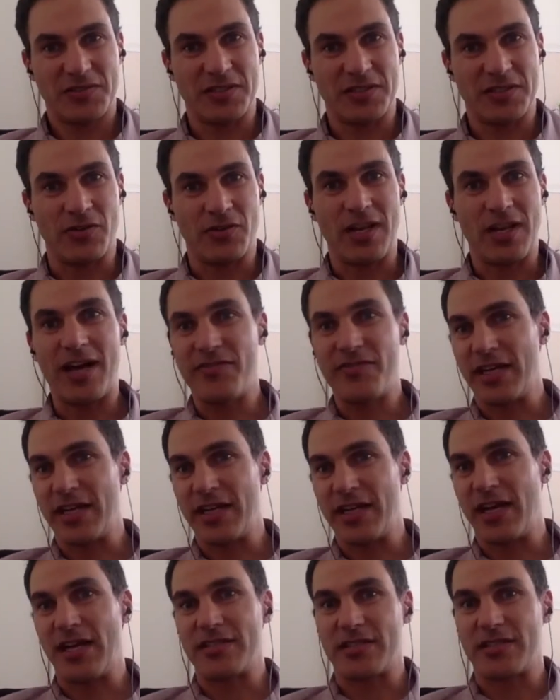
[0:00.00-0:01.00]
loving
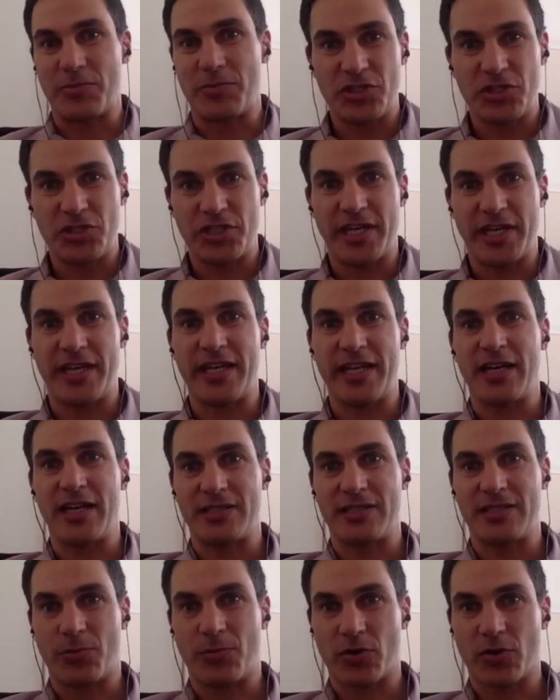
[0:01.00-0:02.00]
us, appreciating
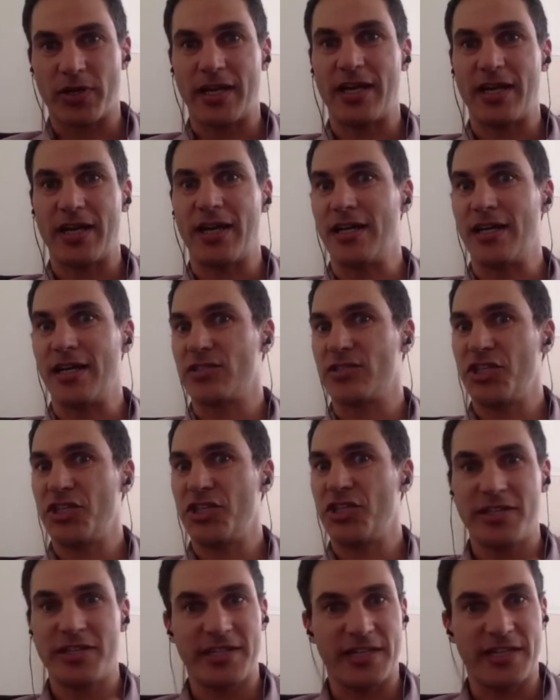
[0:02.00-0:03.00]
us, supporting us,
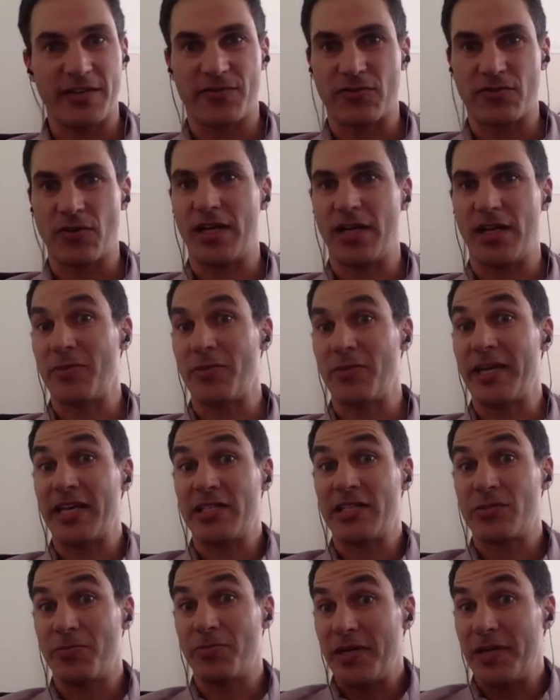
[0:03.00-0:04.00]
cheerleading for us,
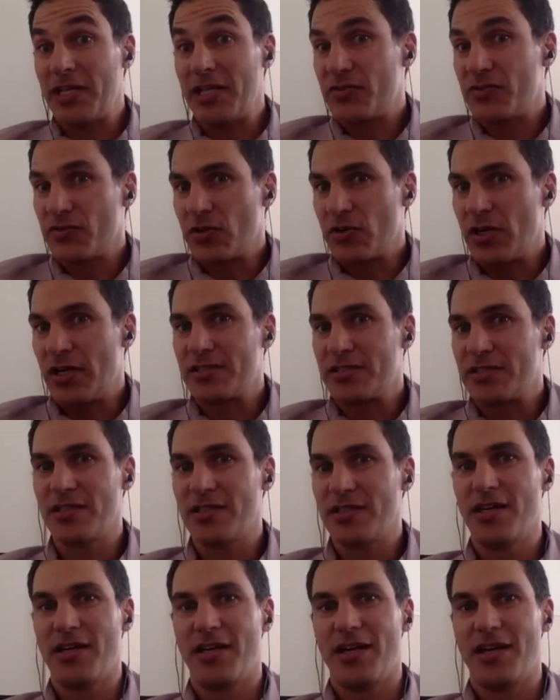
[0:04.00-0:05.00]
making space for us,
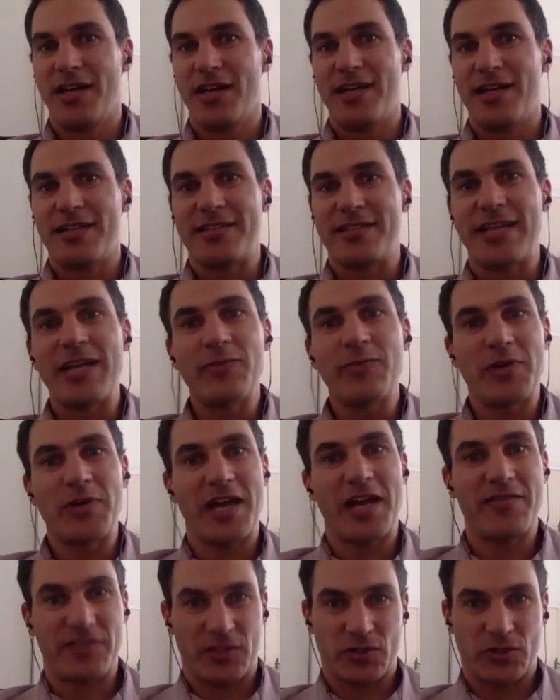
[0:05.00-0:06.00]
then we have a